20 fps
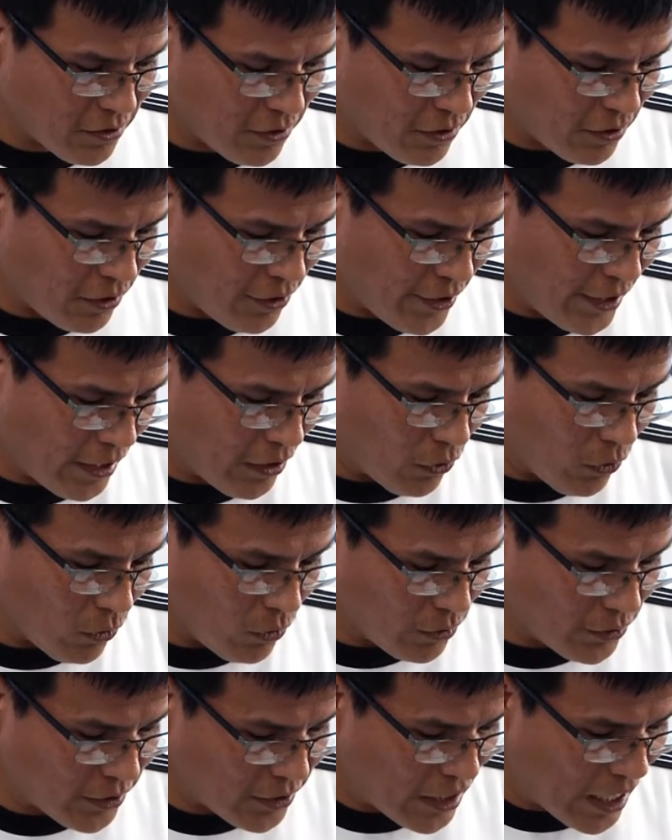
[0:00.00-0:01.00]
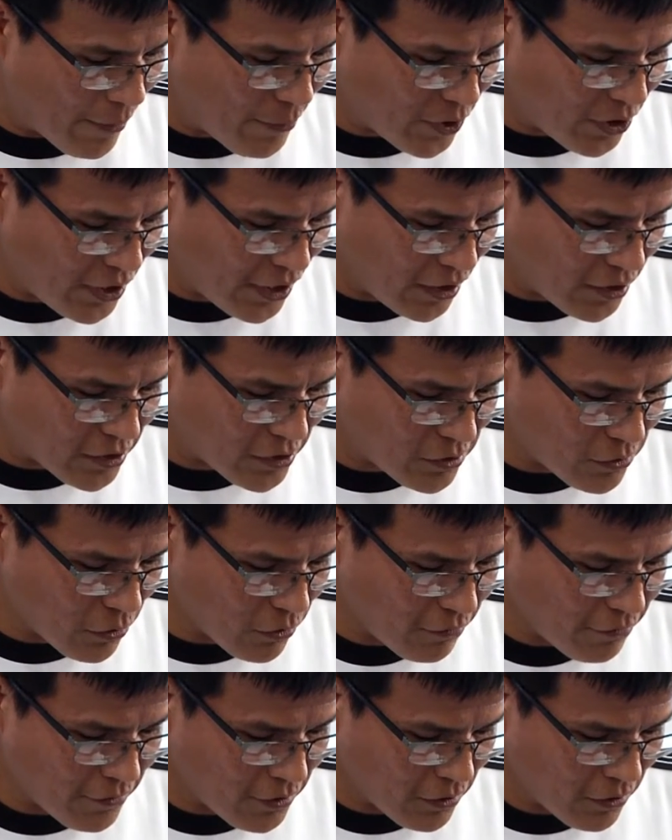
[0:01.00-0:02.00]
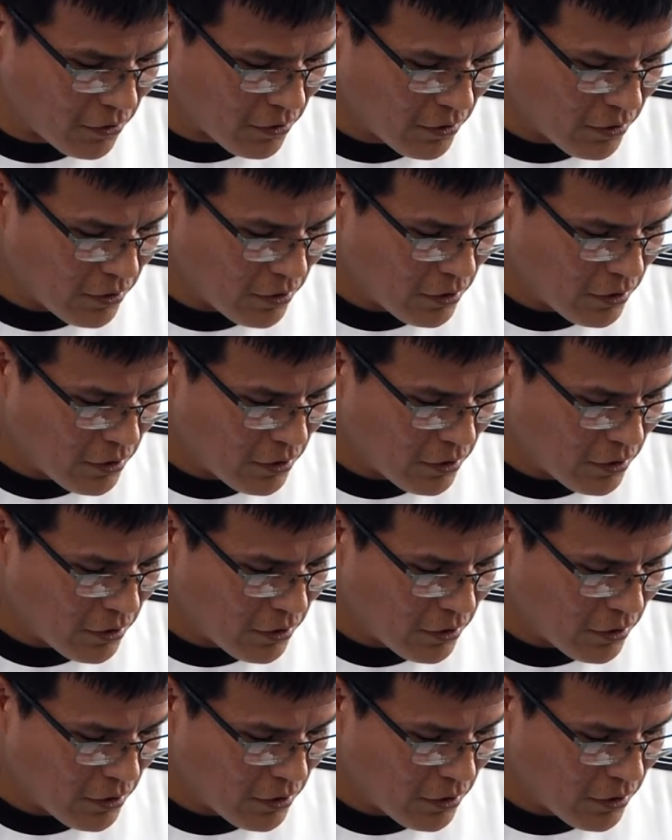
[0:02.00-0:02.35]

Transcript: to her on that old dilapidated sofa.